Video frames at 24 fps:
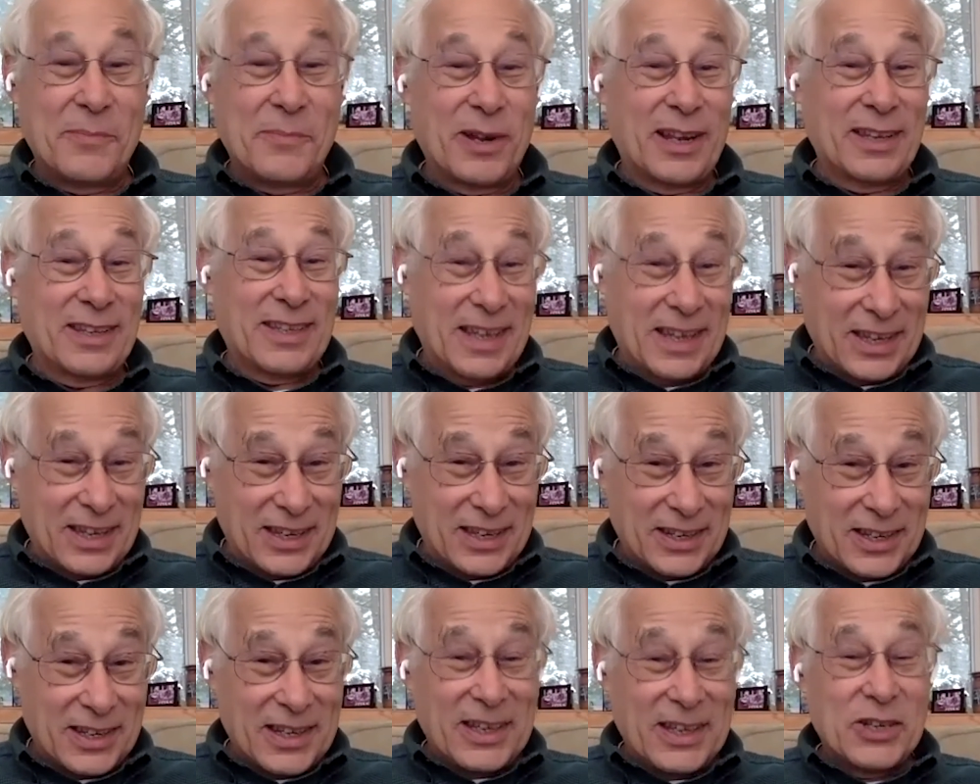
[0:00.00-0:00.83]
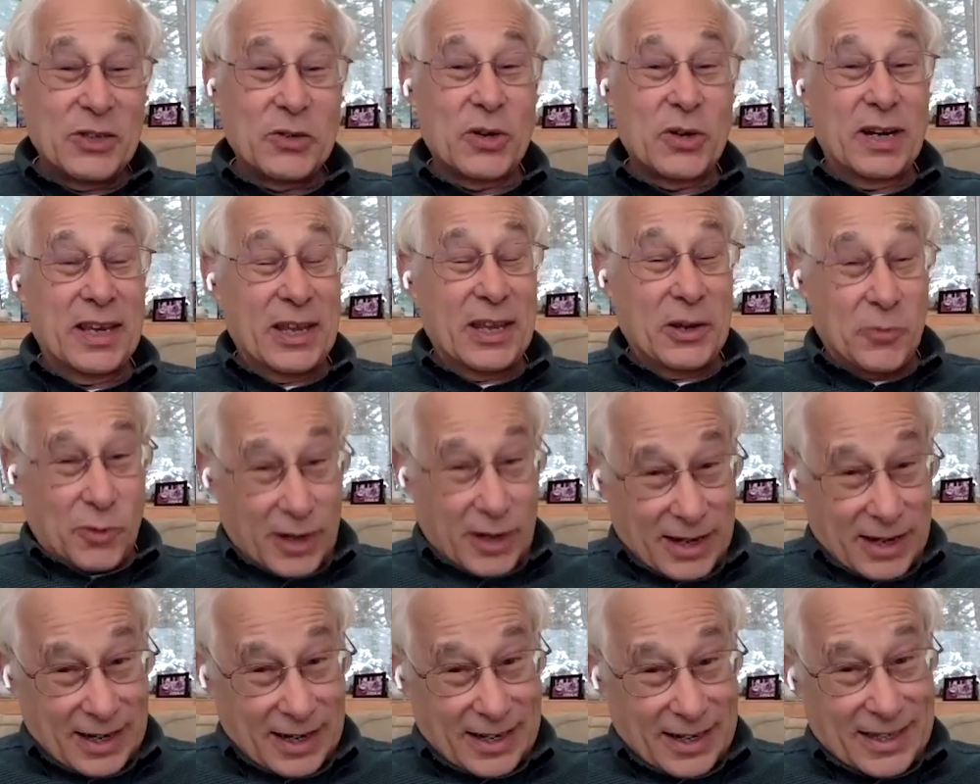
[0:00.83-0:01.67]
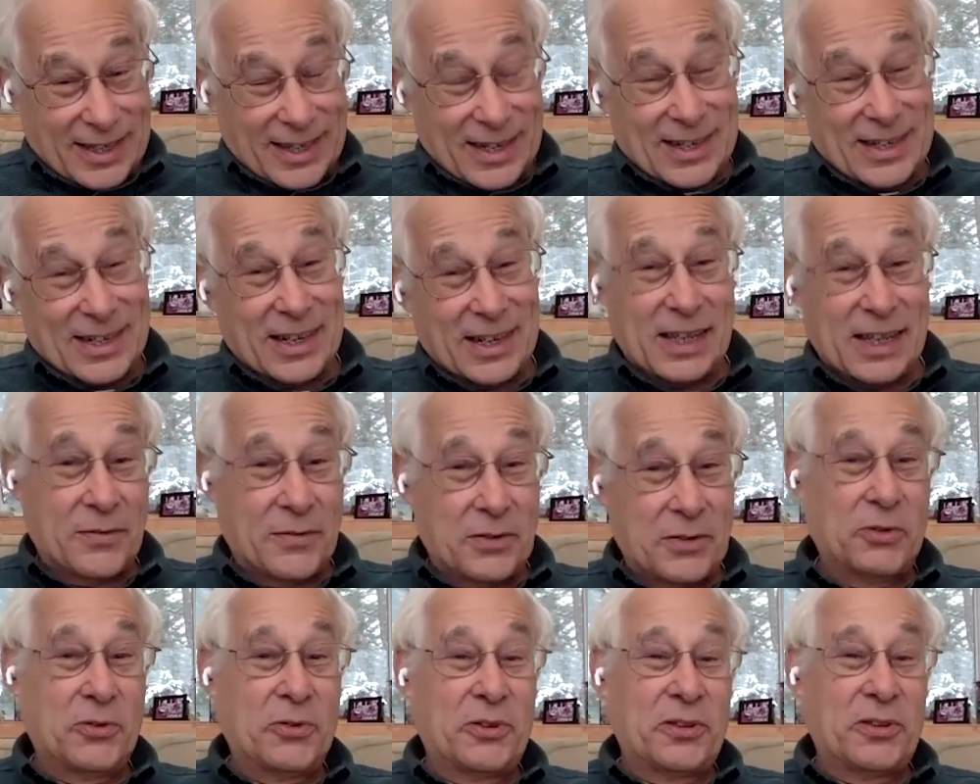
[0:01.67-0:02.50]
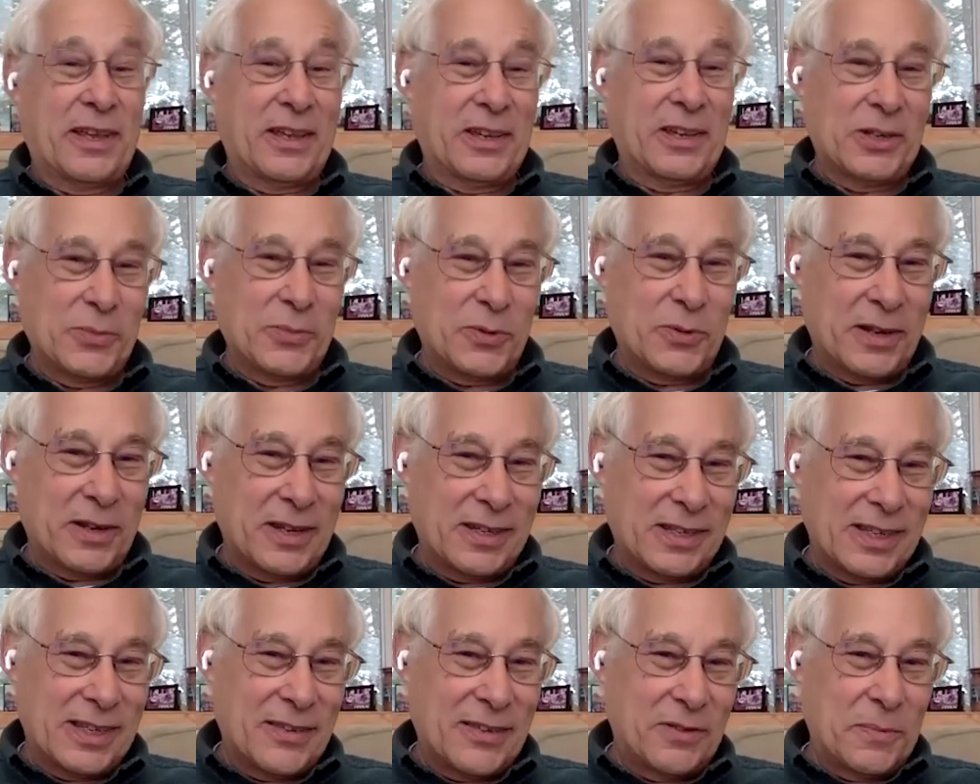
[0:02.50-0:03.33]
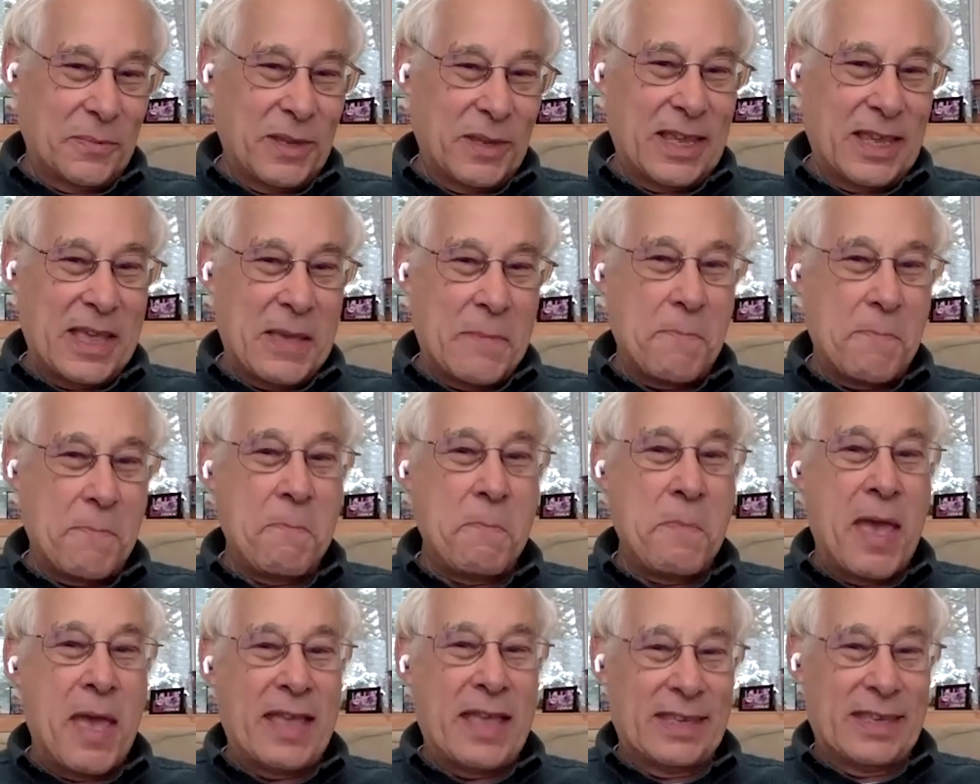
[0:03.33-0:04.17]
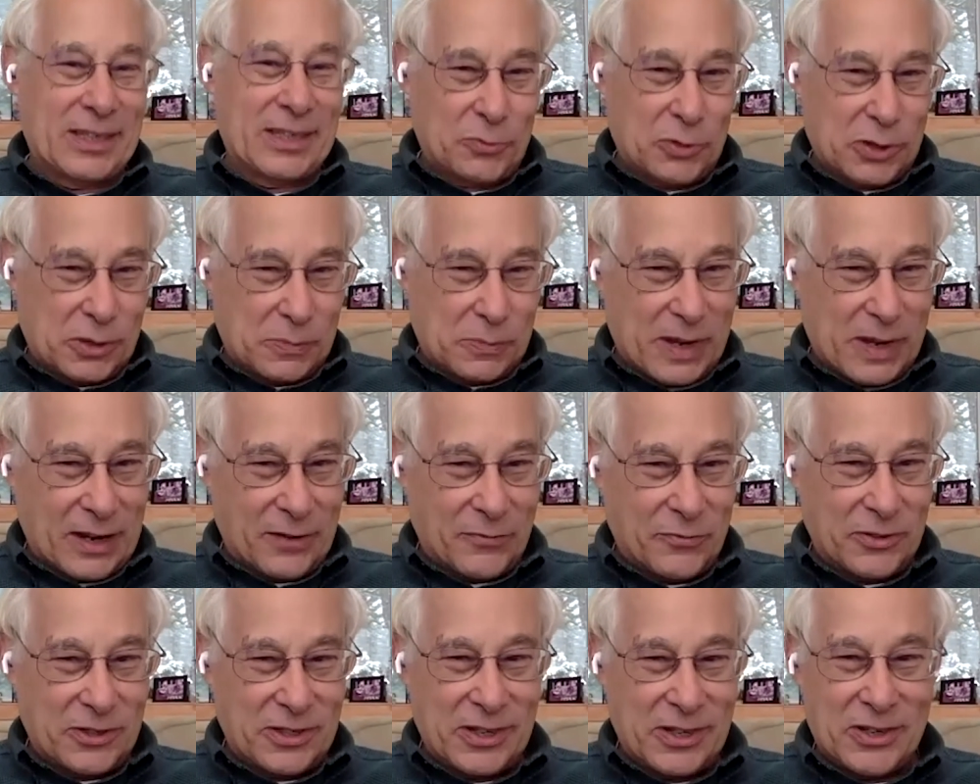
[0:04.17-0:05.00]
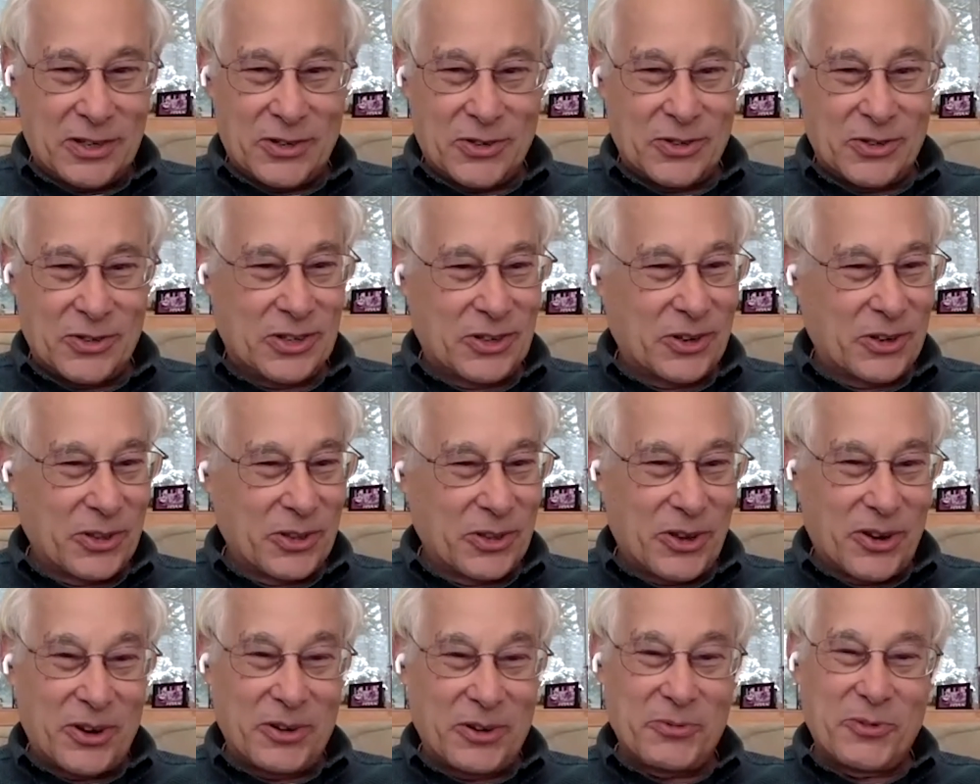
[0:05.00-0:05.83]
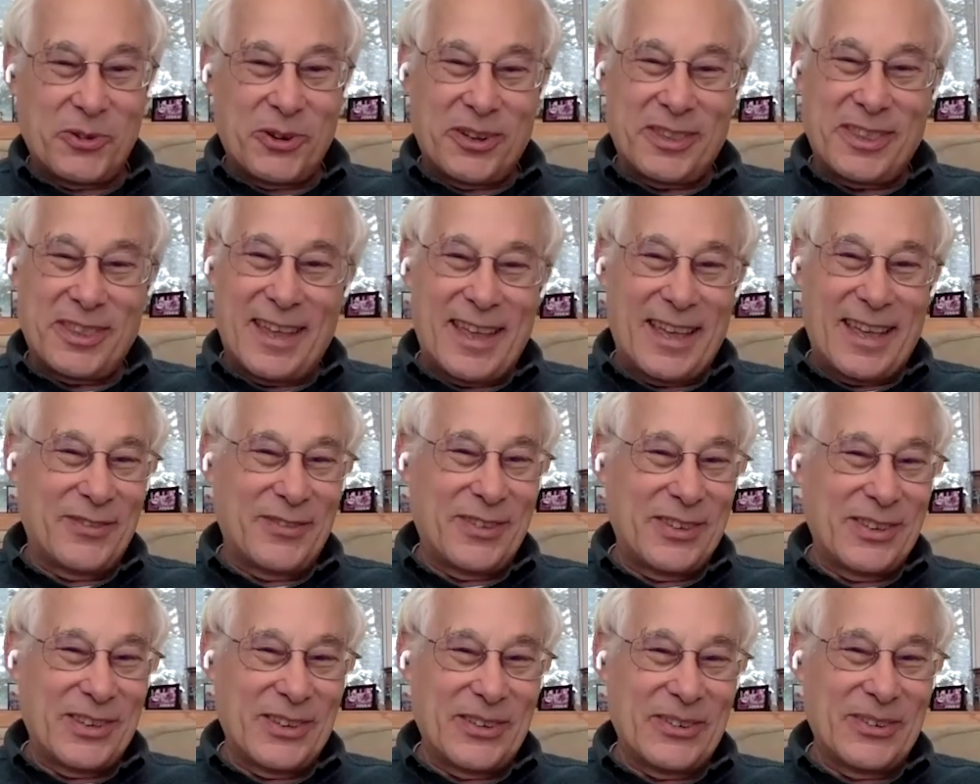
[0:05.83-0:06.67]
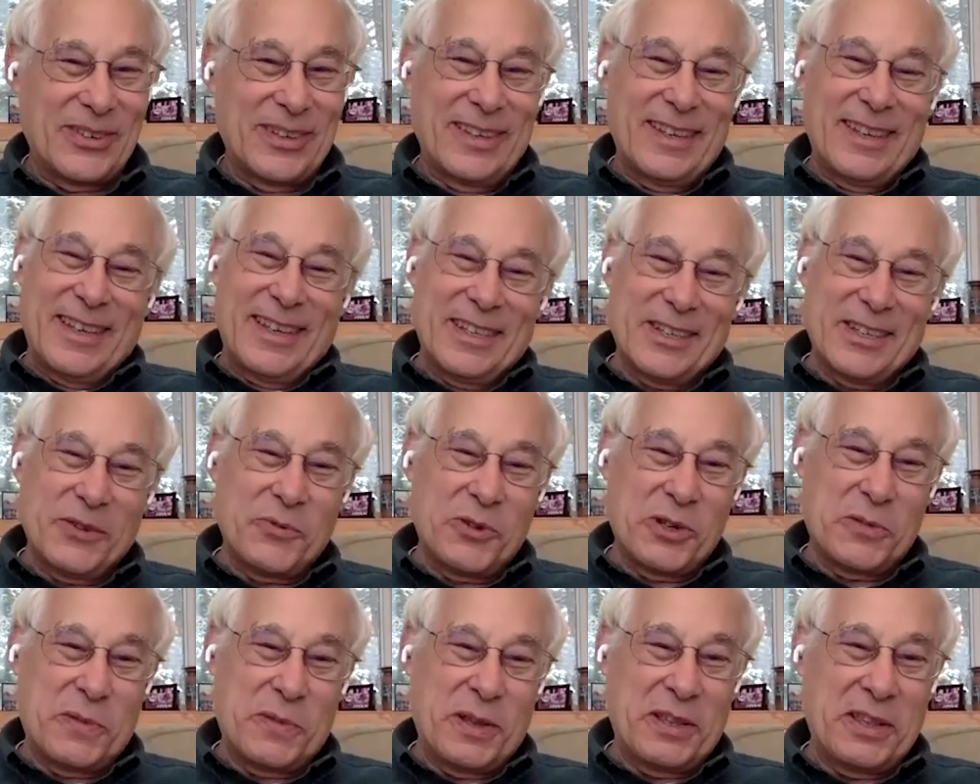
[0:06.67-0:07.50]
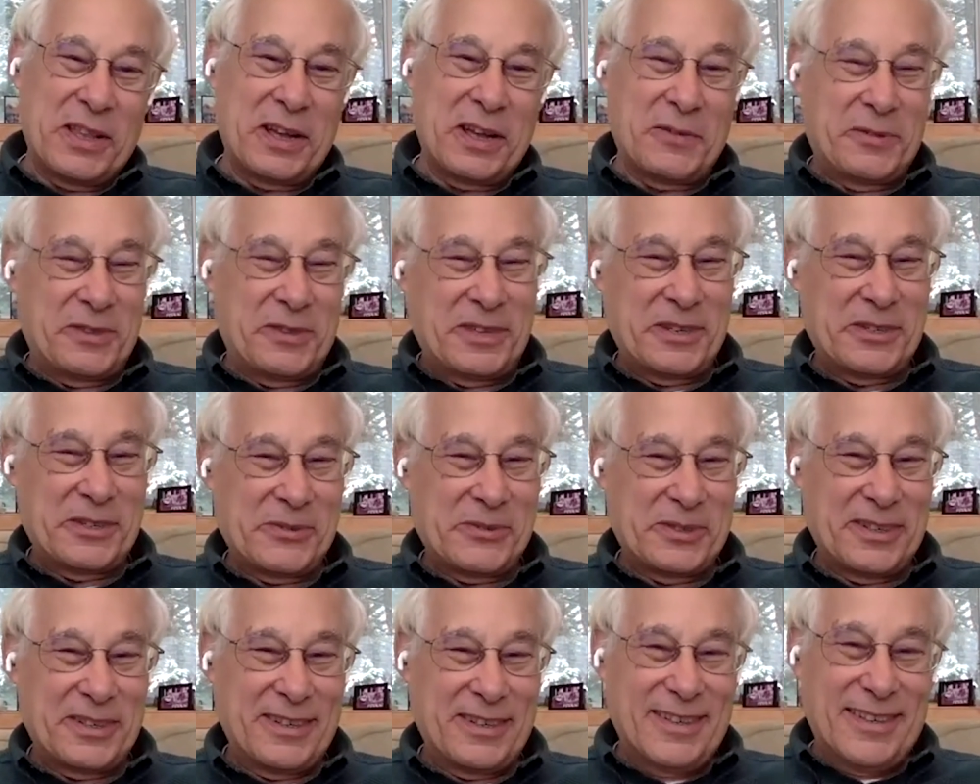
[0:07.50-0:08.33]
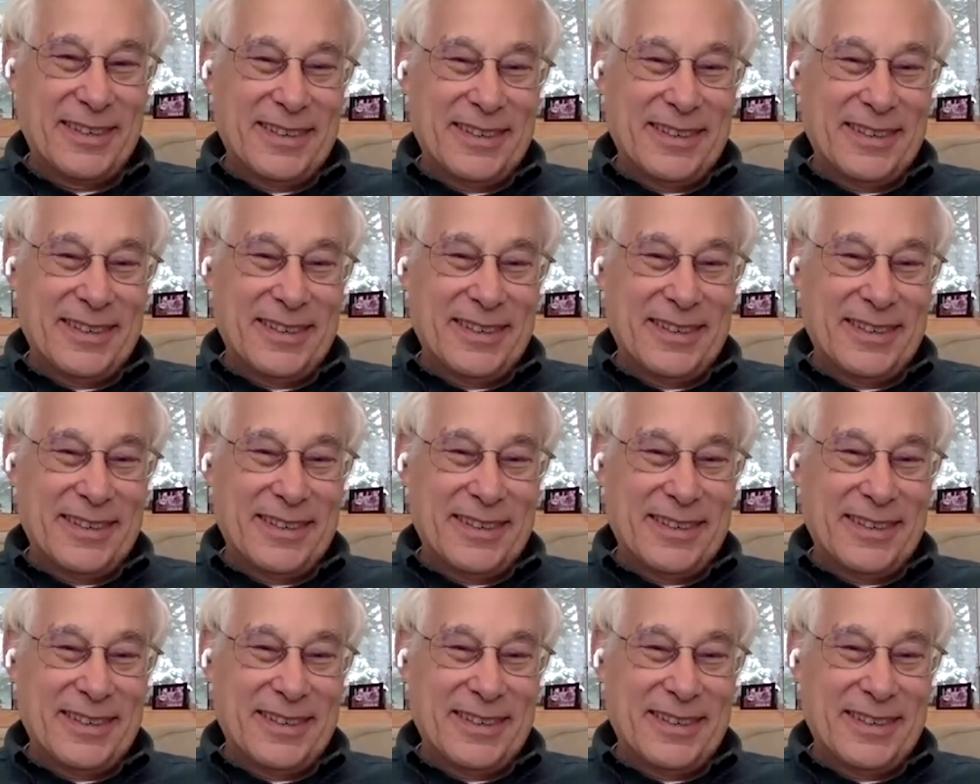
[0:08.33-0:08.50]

But I'll tell you, trying to get ready to teach an 11-year-old algebra has given me immense respect for teachers and all the hard work they have to do. So wish me luck with this one.